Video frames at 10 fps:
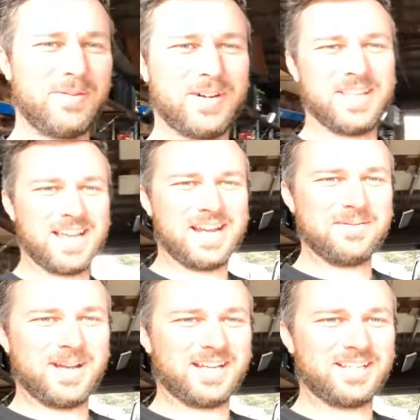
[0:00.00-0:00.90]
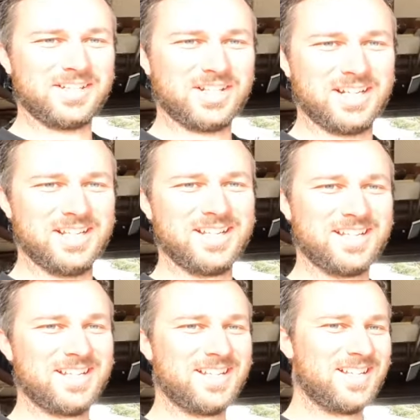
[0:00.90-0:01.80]
We've got the 80 back in the shed
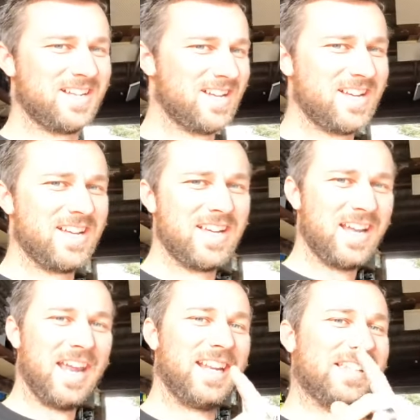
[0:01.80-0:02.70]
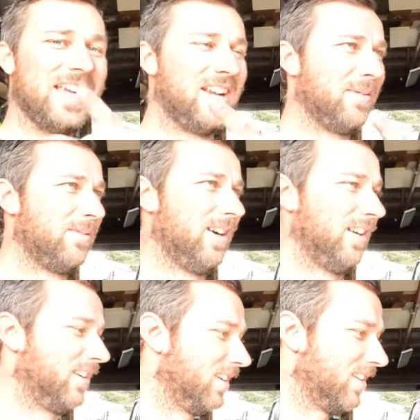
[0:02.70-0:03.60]
and it's getting
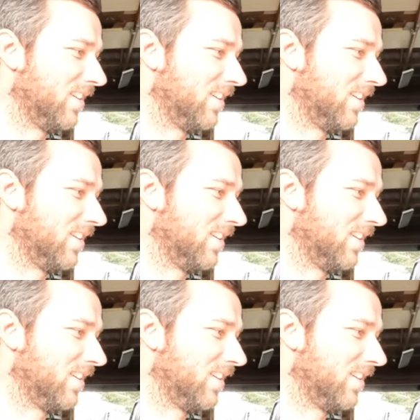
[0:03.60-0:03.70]
upgraded.